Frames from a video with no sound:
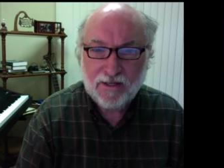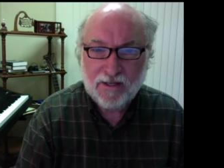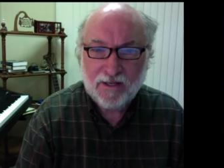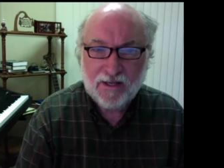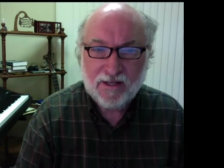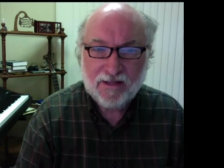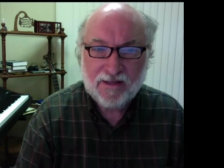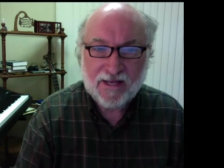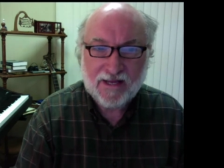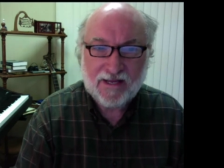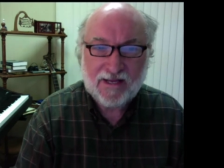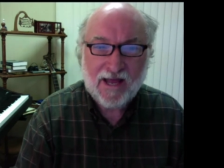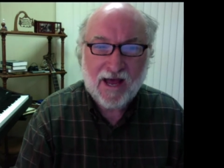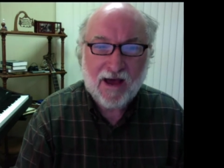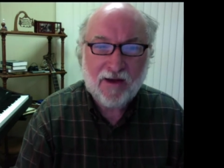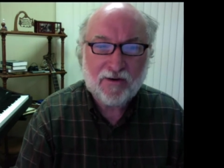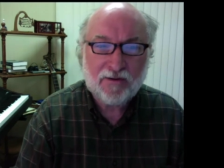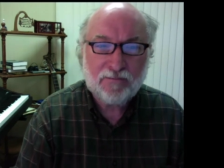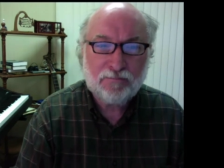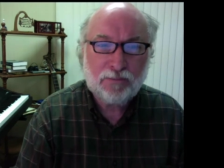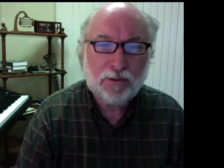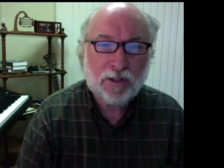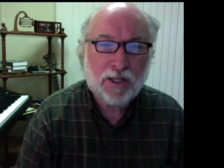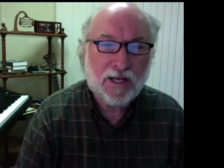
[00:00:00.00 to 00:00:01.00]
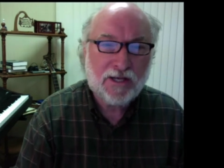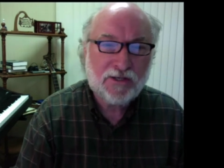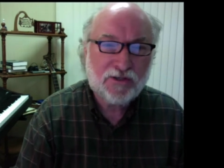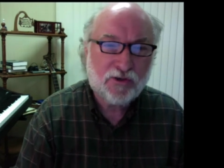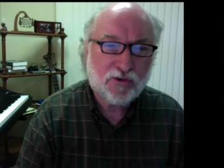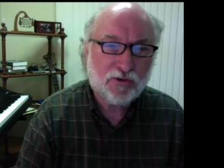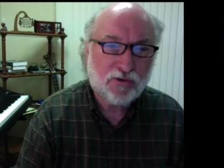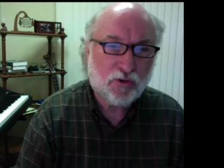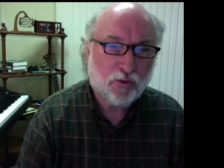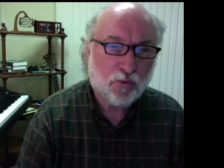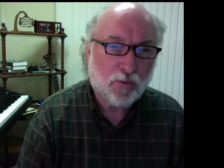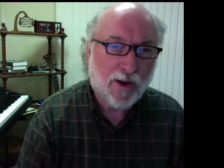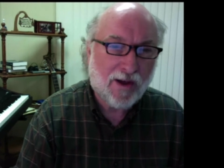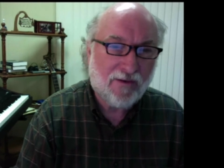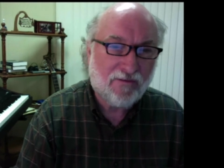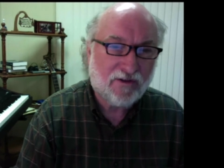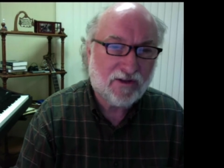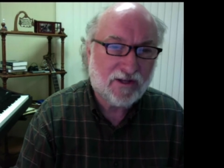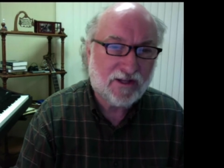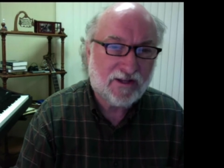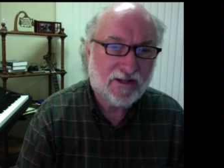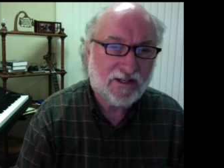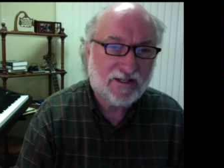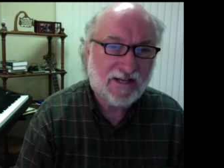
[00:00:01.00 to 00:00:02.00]
They count it pleasure to revel
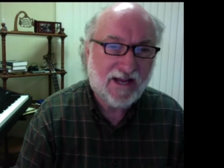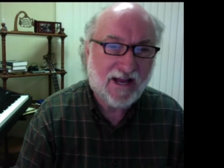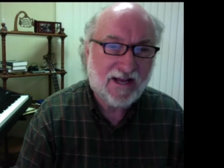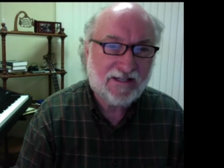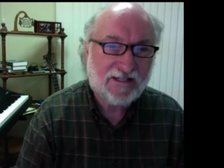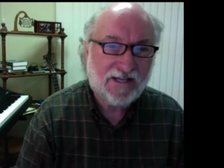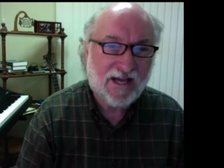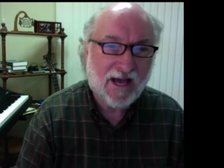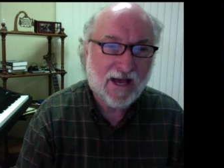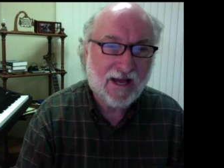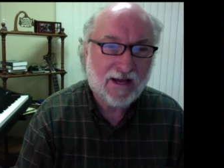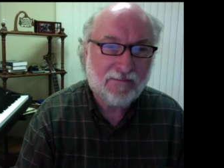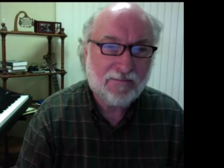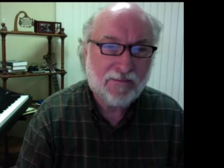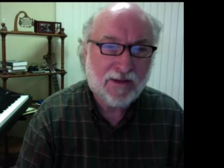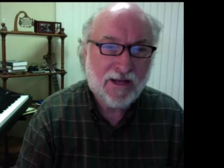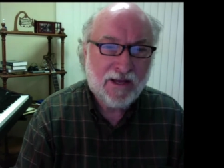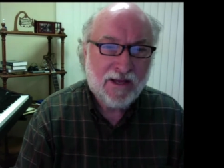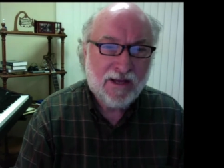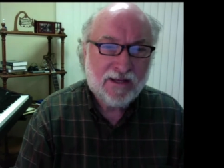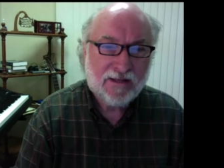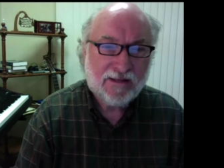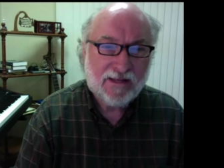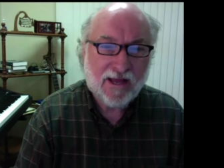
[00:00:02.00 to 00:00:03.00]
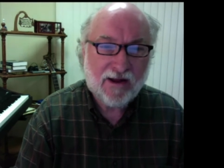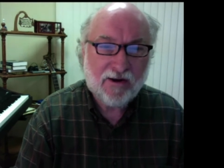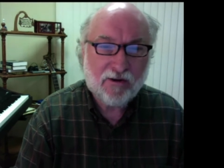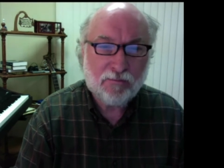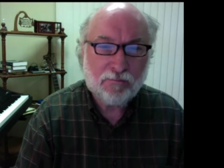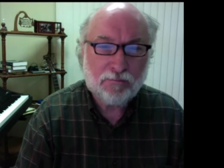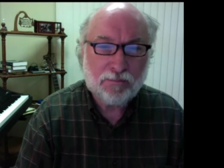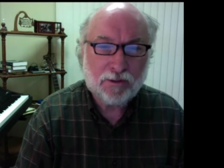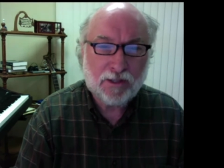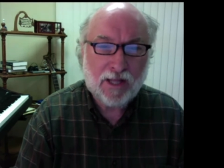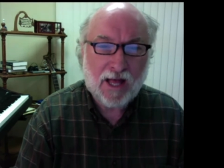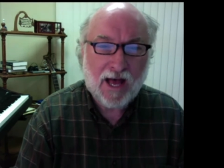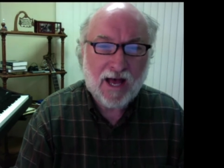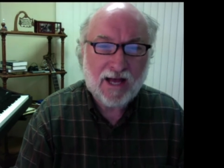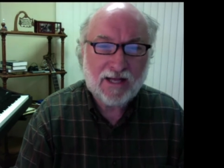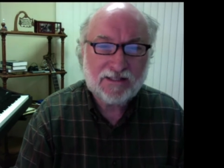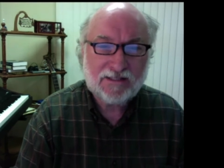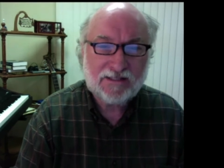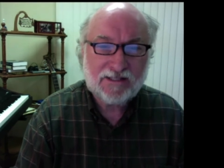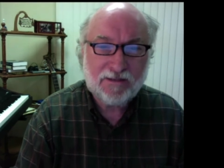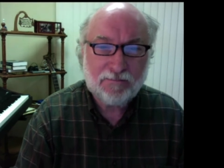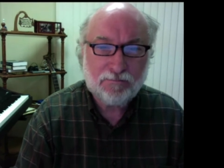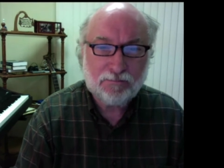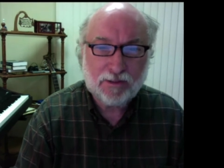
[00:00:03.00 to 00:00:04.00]
in the daytime. They are
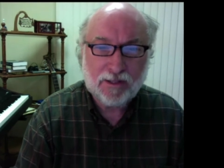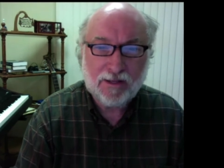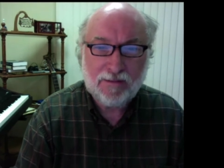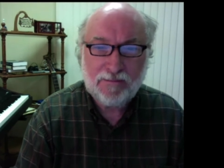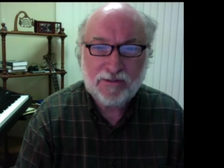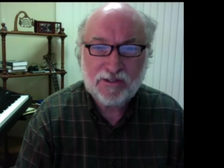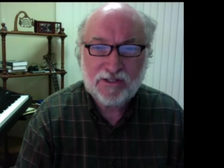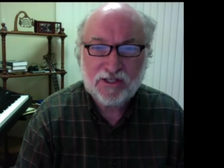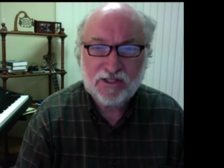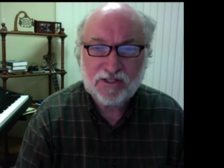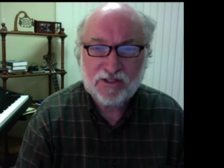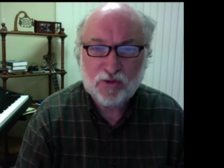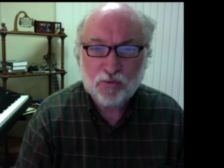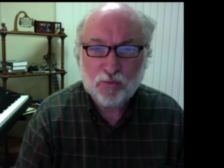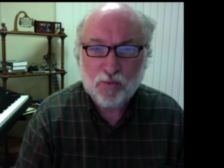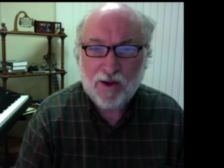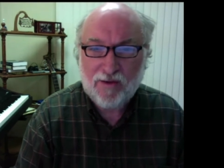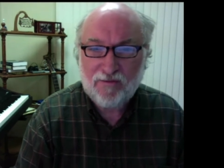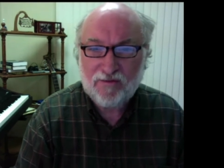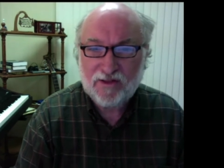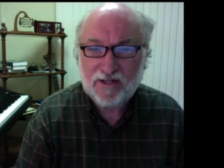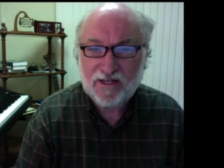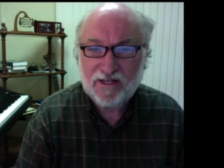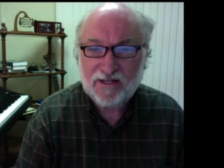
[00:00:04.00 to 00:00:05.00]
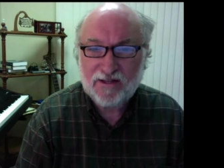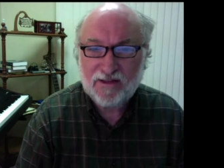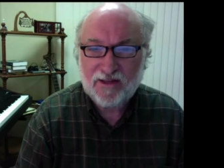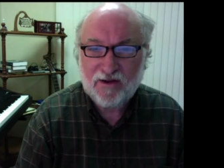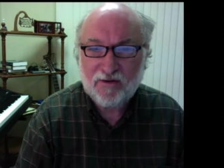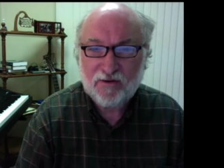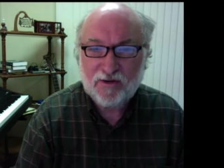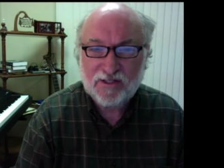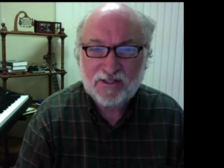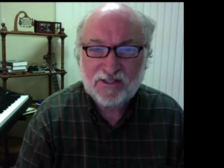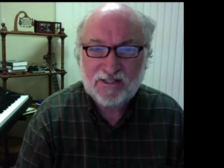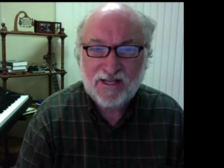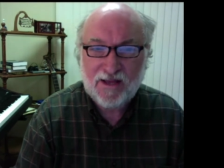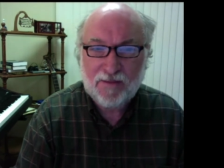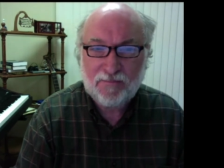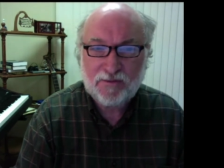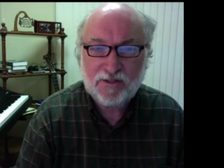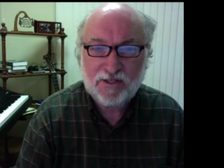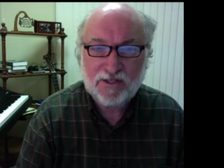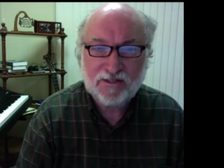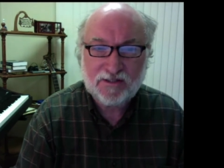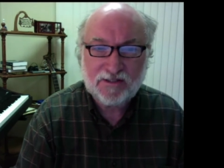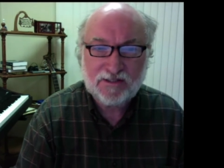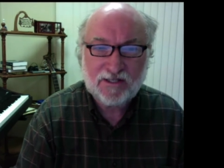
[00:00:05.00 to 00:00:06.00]
blots and blemishes reveling in their
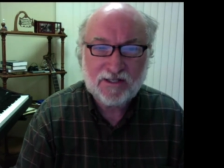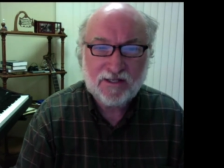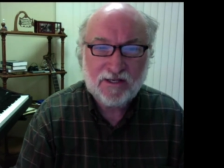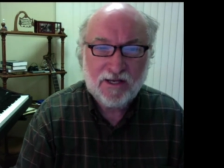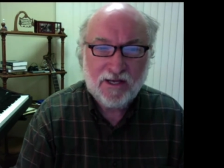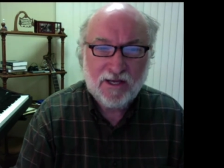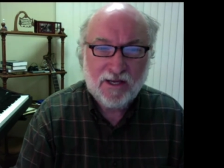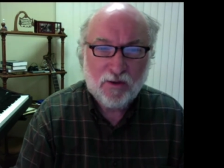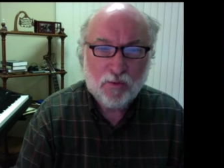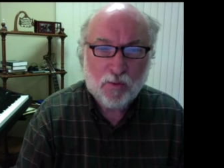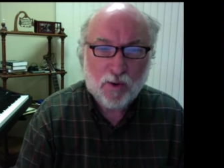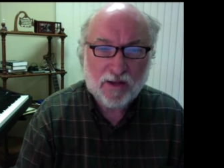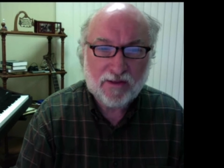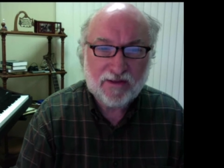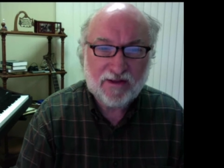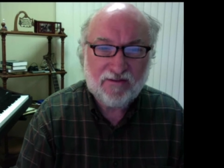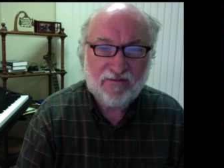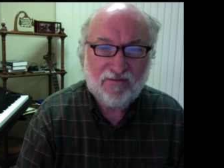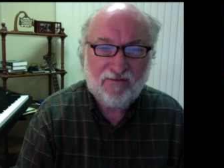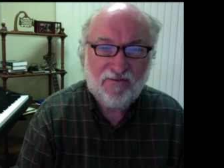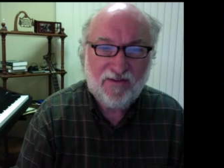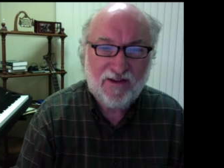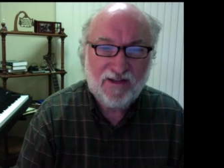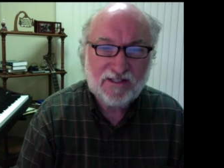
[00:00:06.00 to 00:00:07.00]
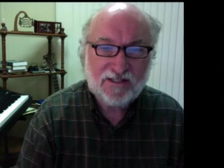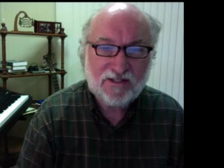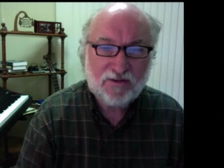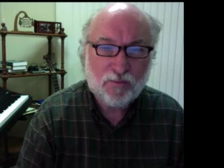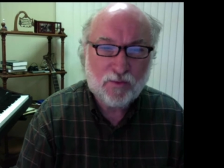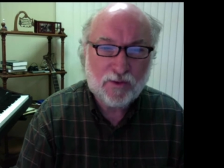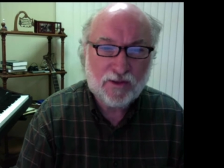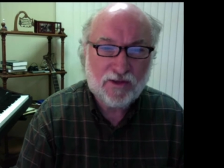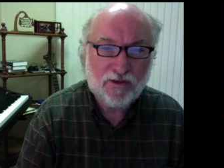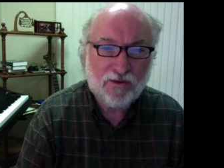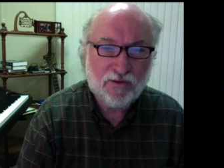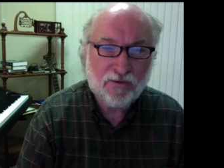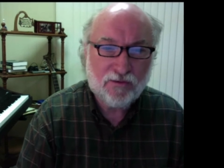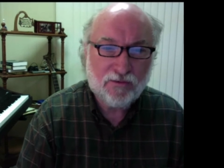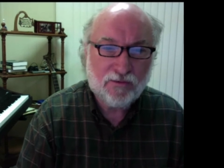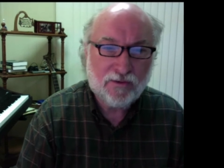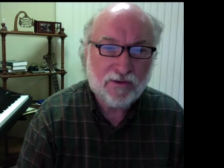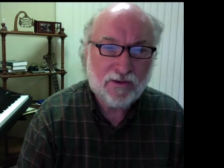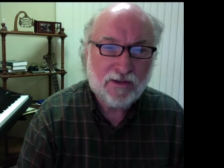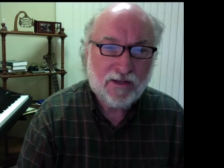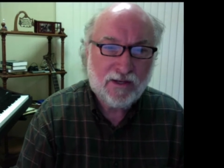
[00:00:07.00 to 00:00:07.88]
deceptions, while they feast with you.